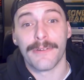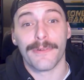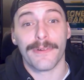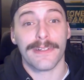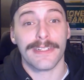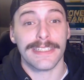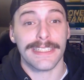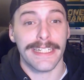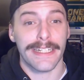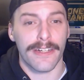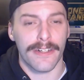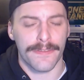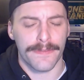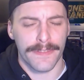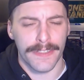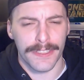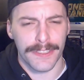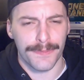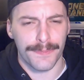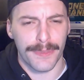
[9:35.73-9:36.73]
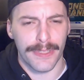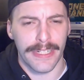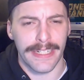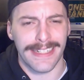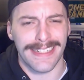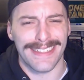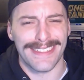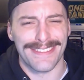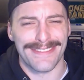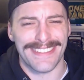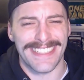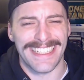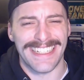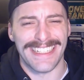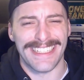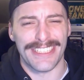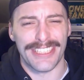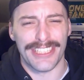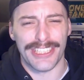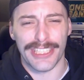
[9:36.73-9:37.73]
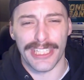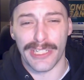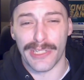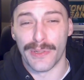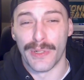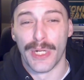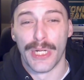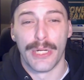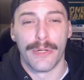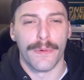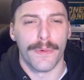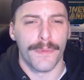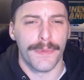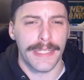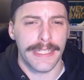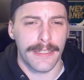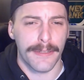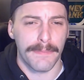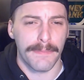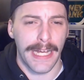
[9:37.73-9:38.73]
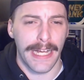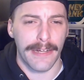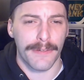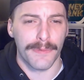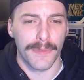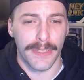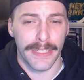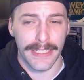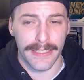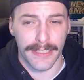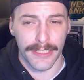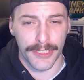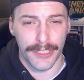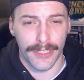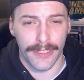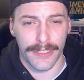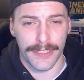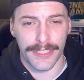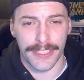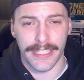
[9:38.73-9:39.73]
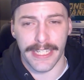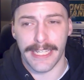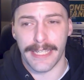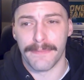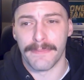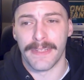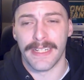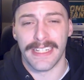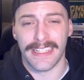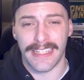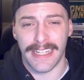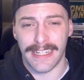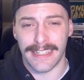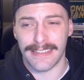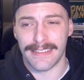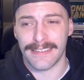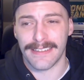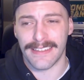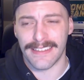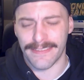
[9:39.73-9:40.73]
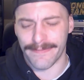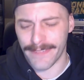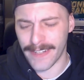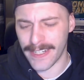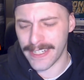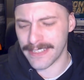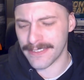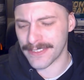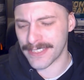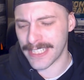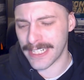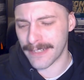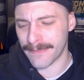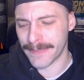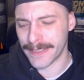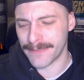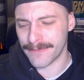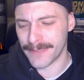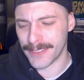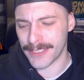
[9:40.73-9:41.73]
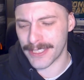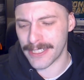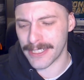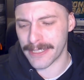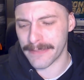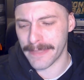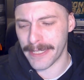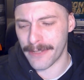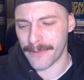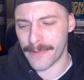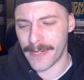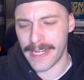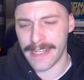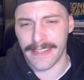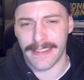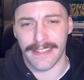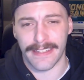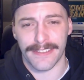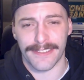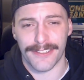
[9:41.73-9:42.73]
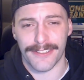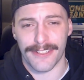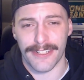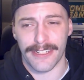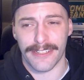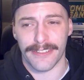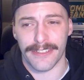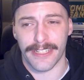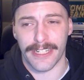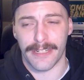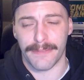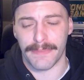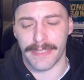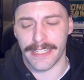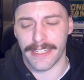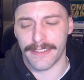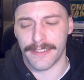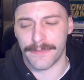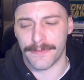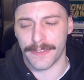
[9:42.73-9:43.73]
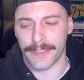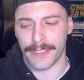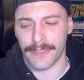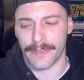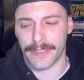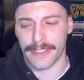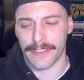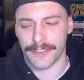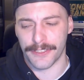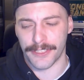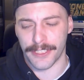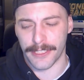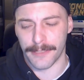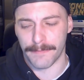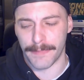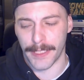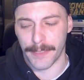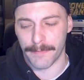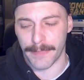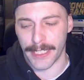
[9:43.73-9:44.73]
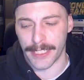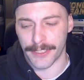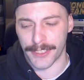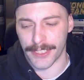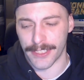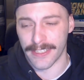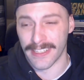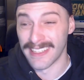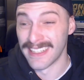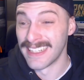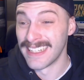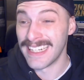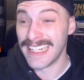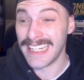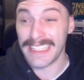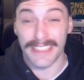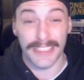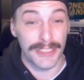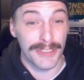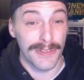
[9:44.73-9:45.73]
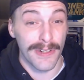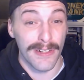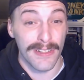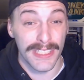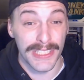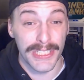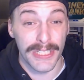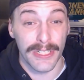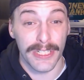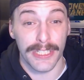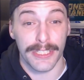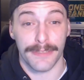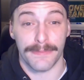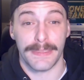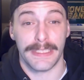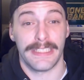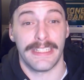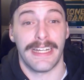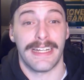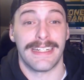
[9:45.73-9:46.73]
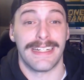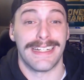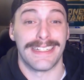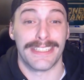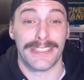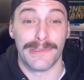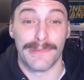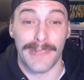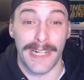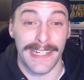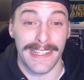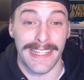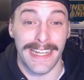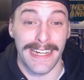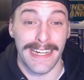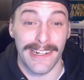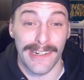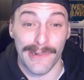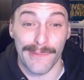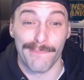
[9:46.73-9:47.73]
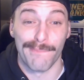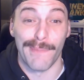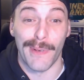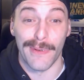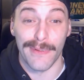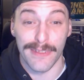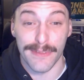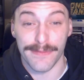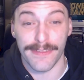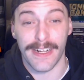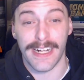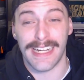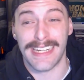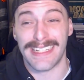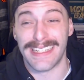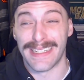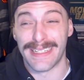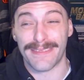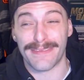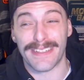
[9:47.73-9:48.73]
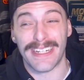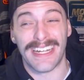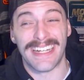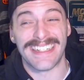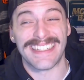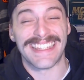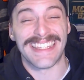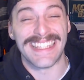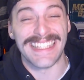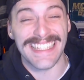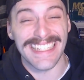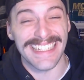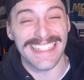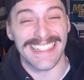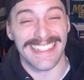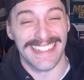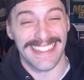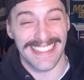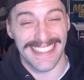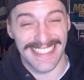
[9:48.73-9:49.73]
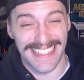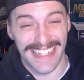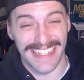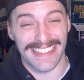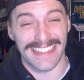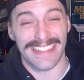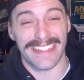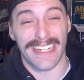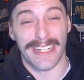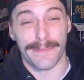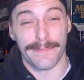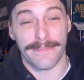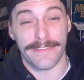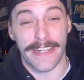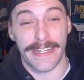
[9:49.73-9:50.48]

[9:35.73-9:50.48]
We're going to take our first break of today's show. When we come back, we'll hit the Sharks game, and then the final segment, we'll talk about why things are starting to come together for the Oilers in the big picture, and the strongest argument yet as to why they are bona fide, if not the Stanley Cup